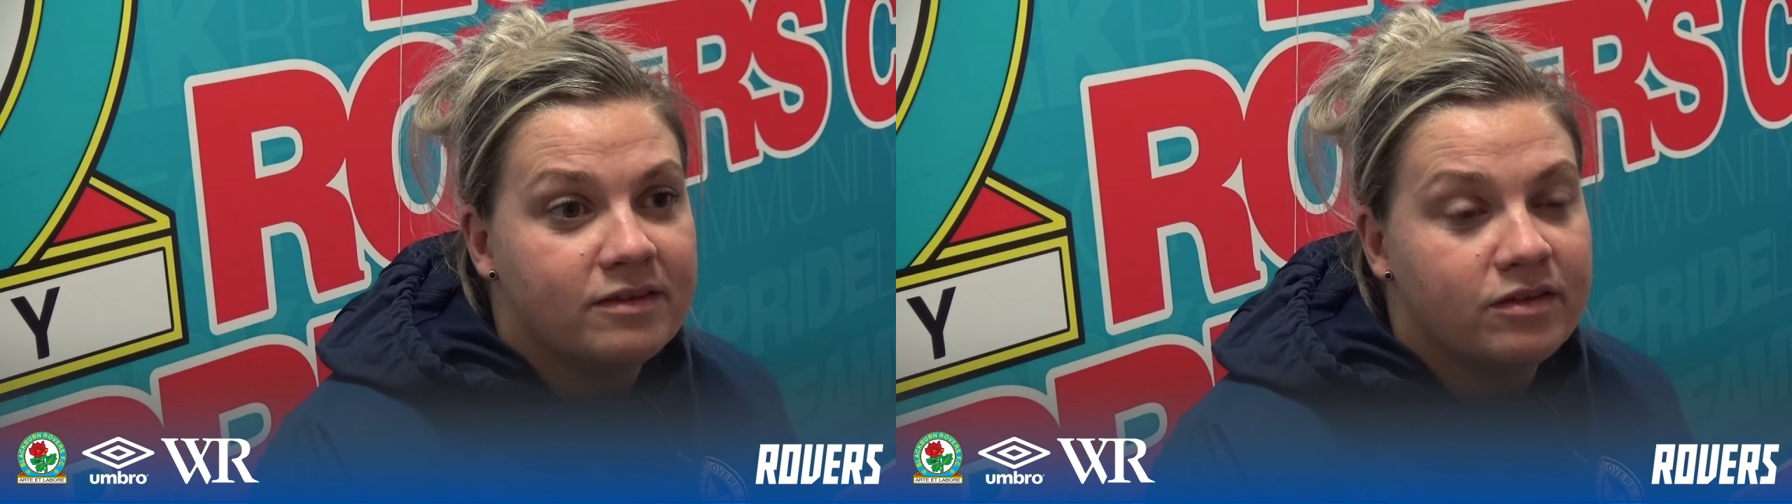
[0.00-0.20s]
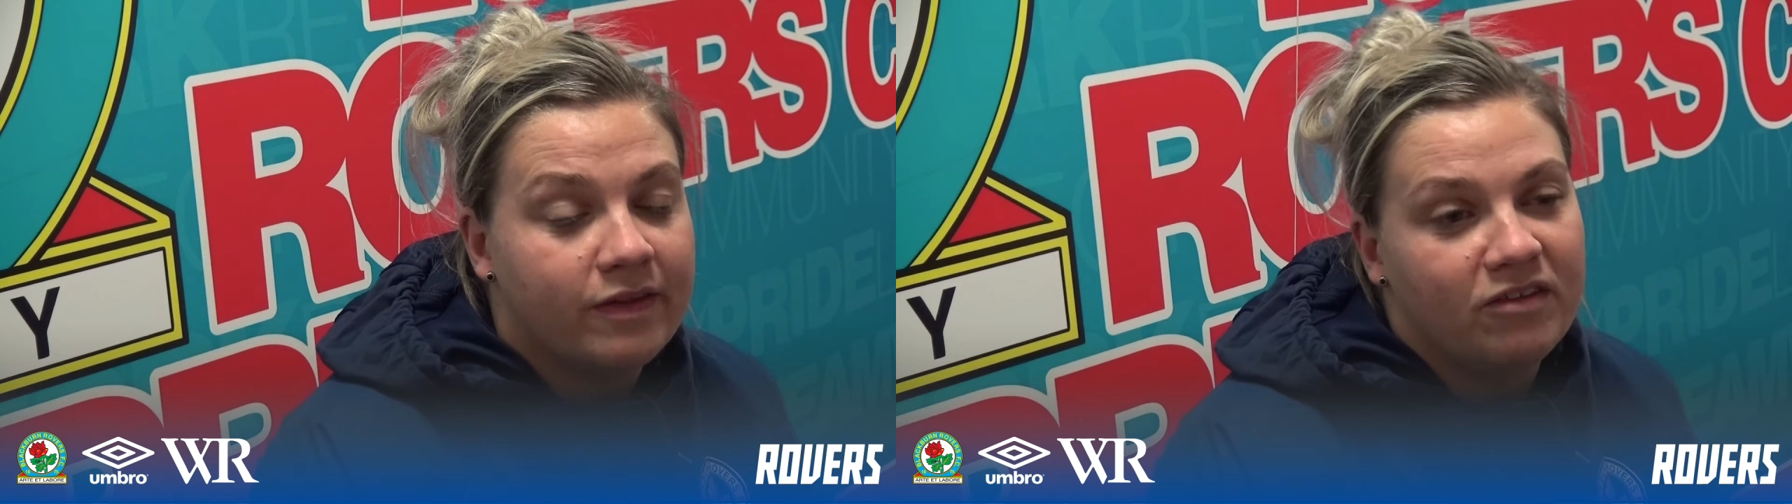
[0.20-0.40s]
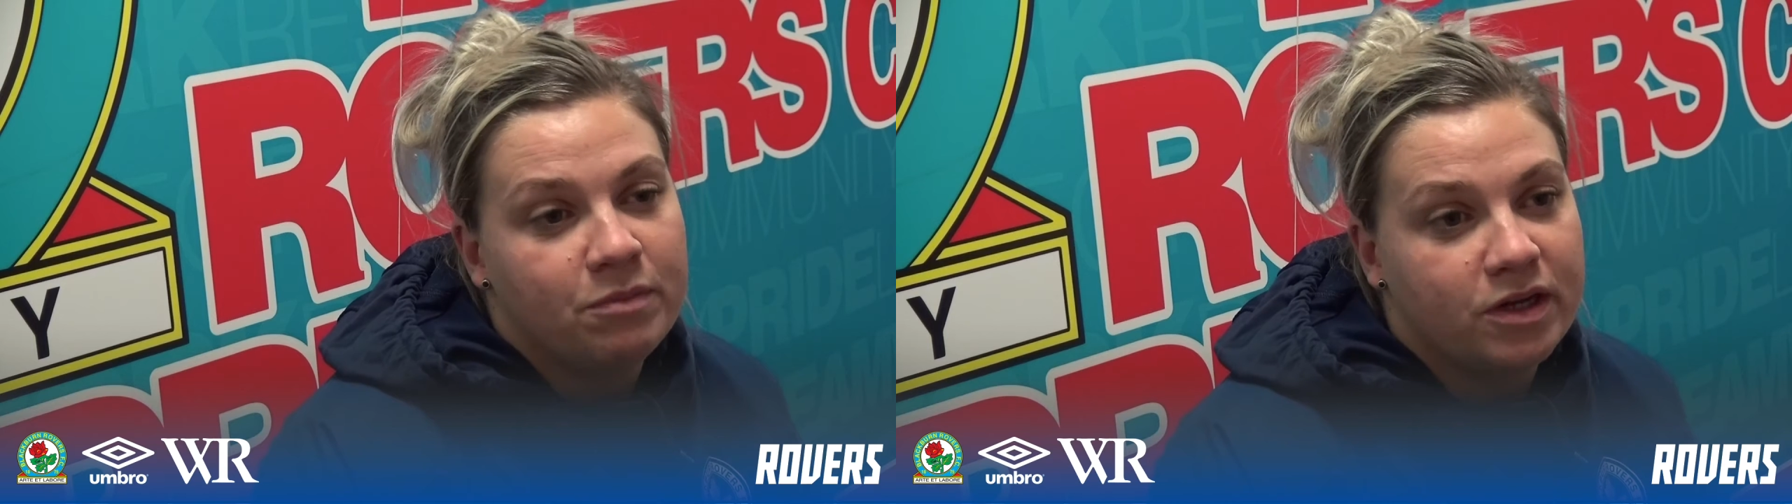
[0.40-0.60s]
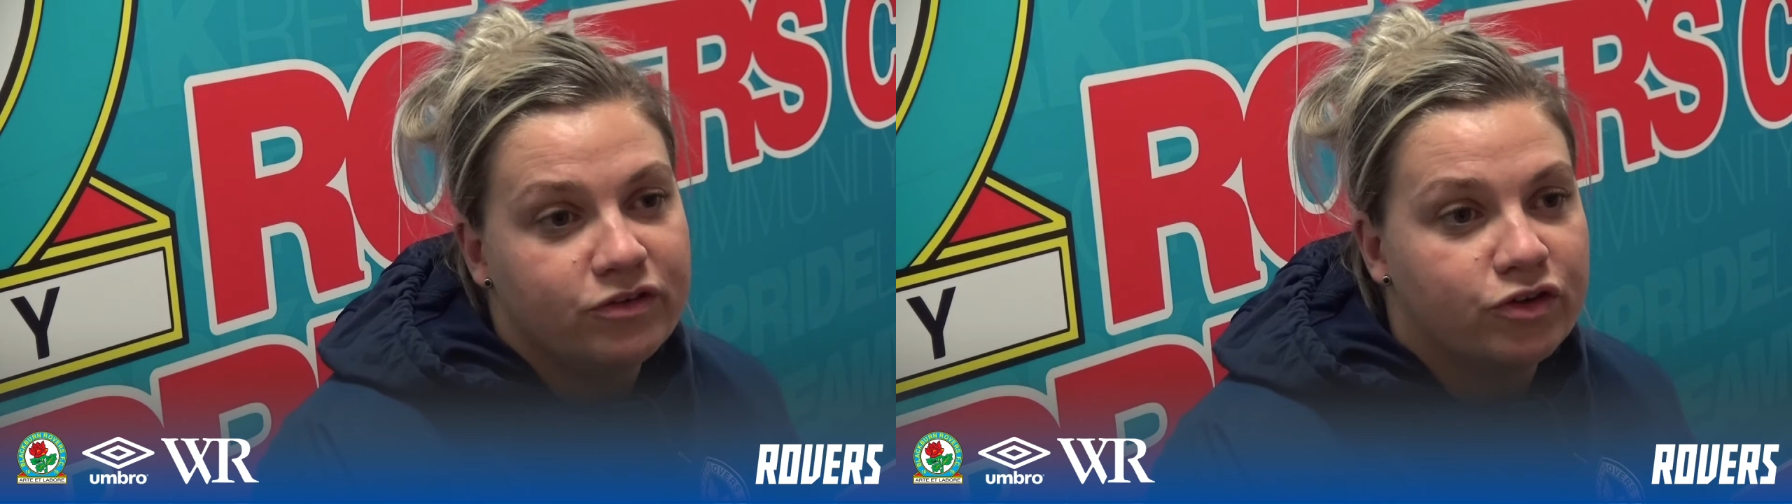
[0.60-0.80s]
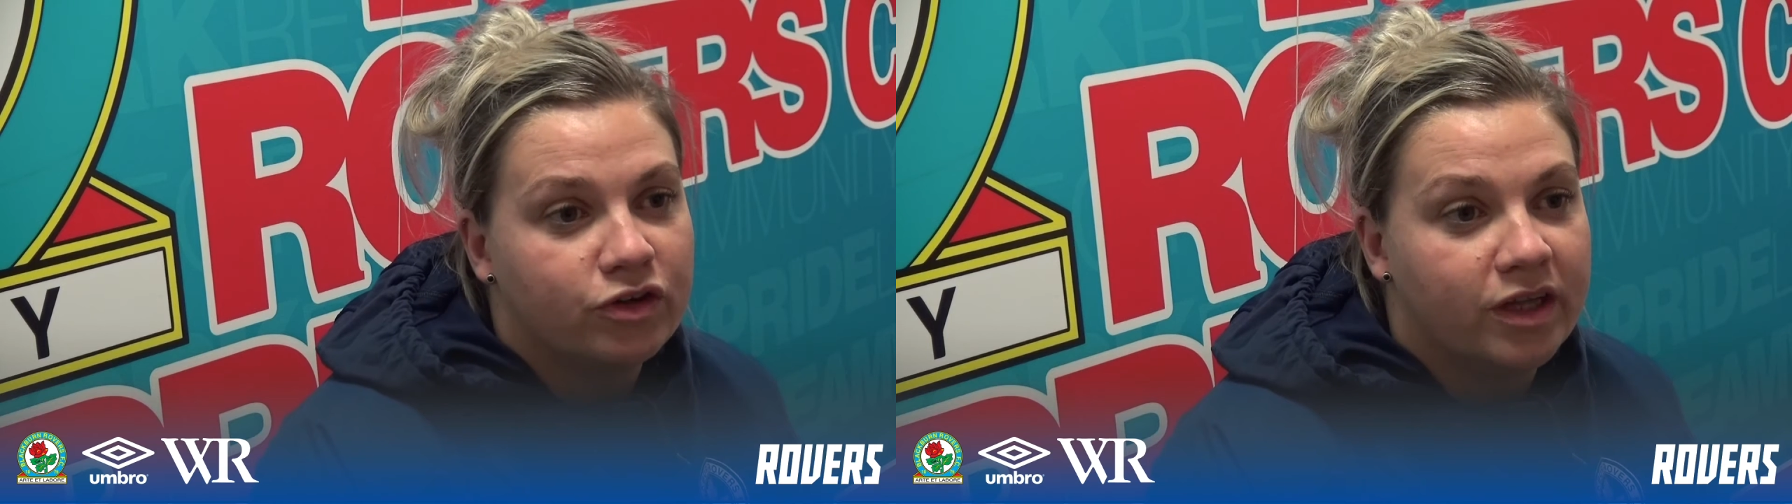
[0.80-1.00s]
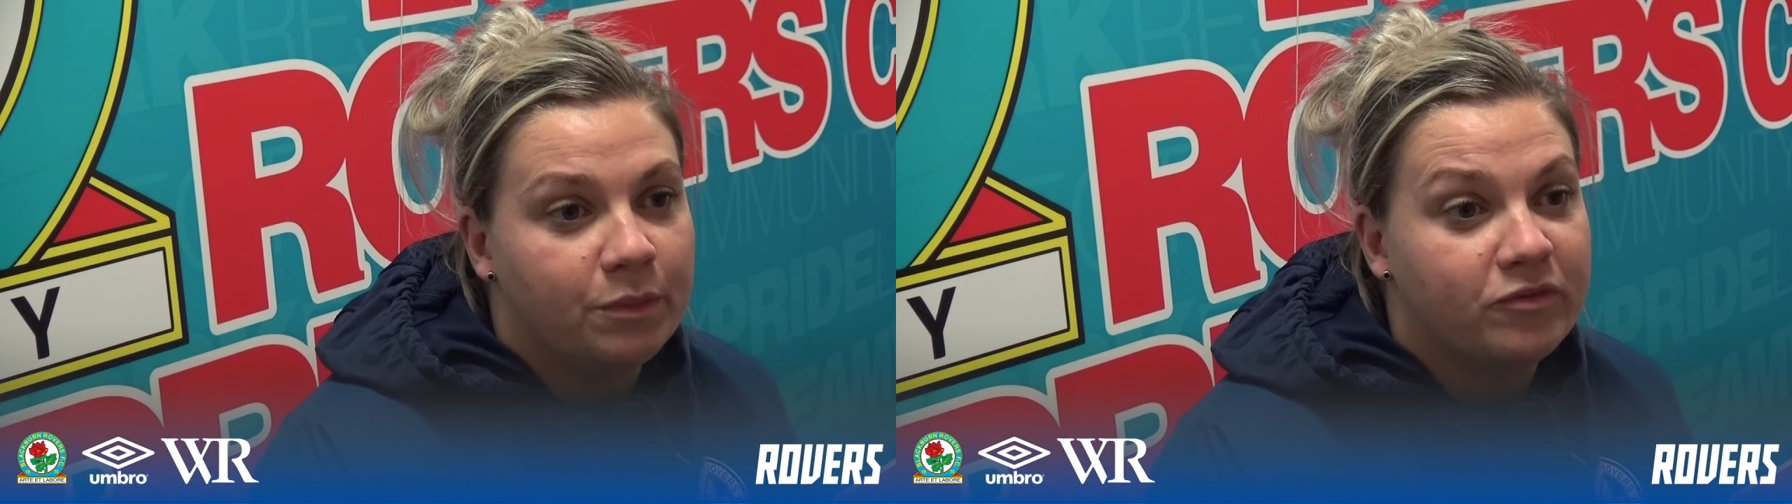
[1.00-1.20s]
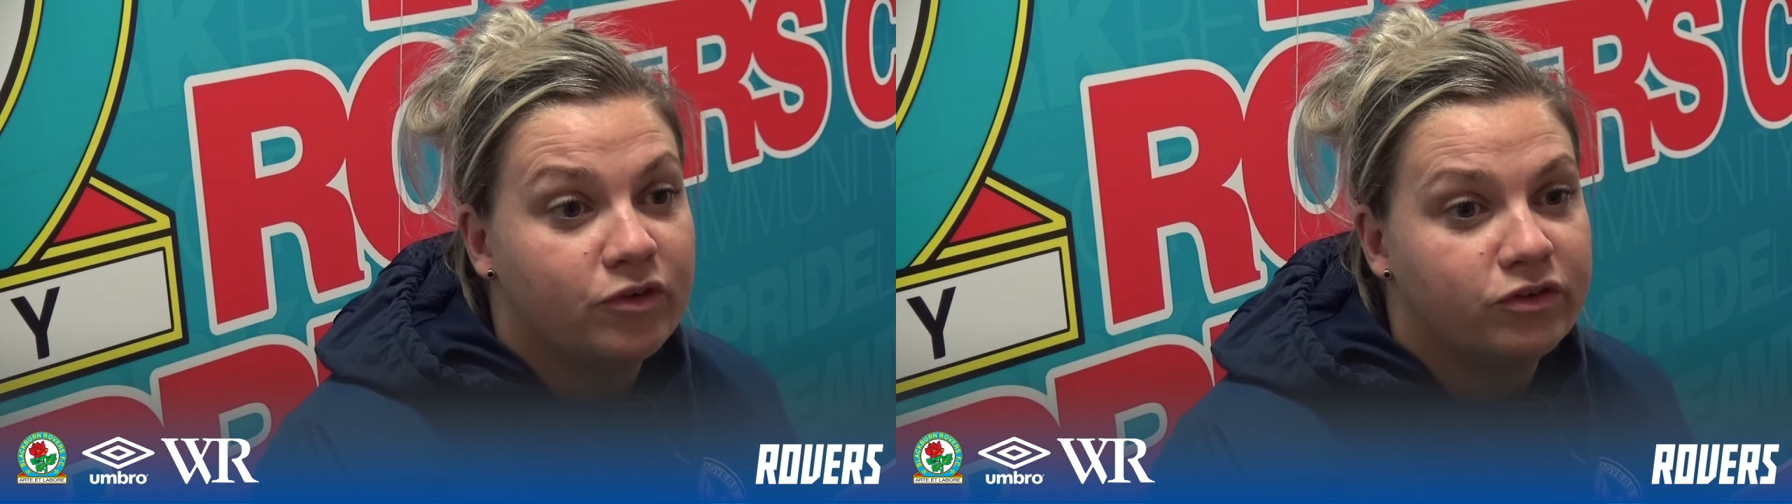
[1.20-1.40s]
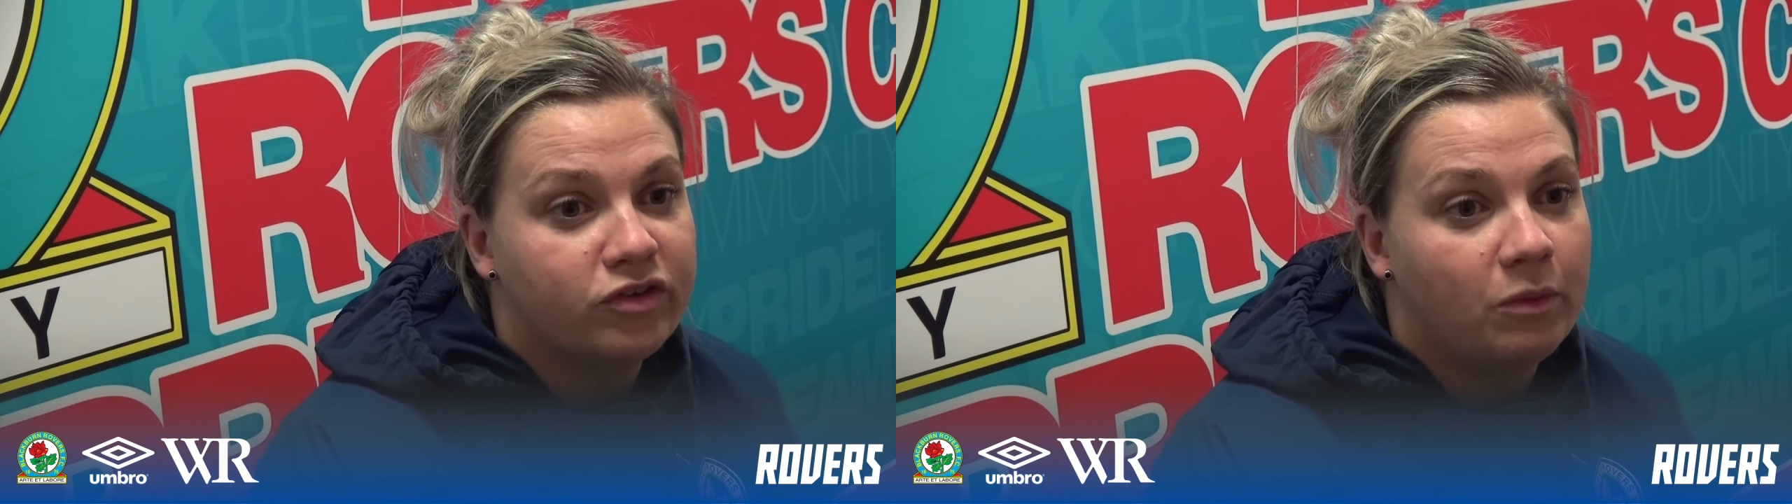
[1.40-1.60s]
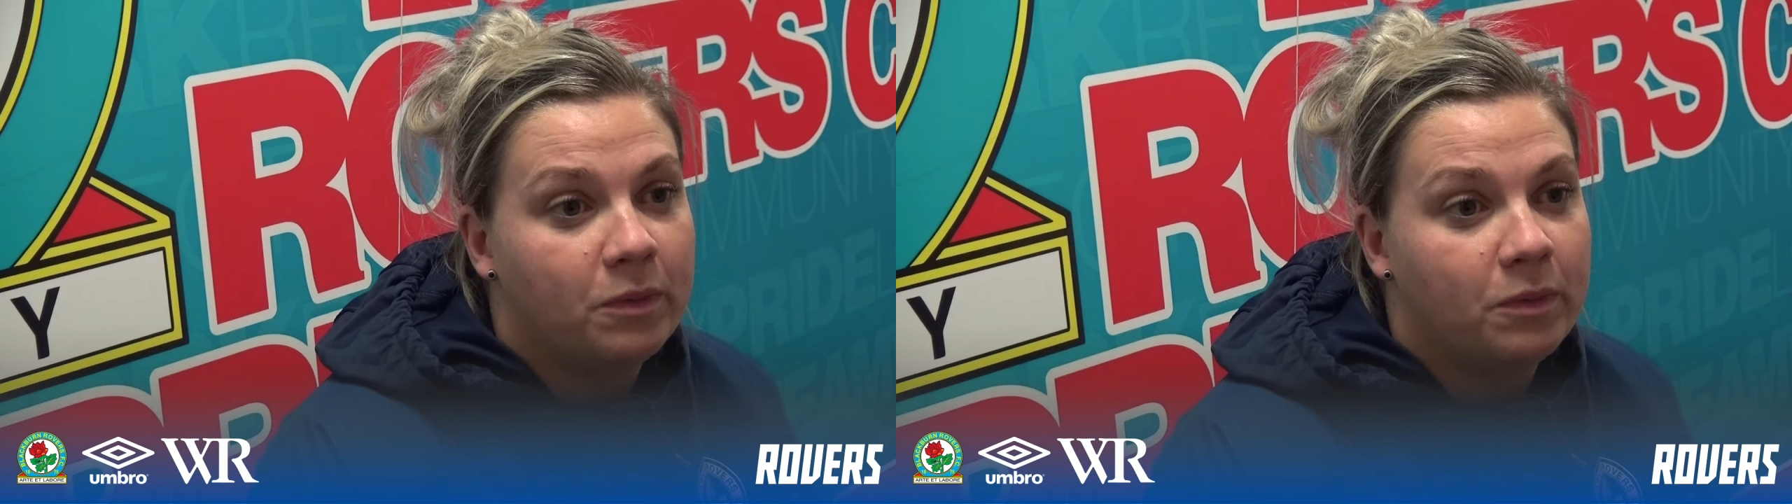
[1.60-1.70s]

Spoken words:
So they've been at Chorley, and we've also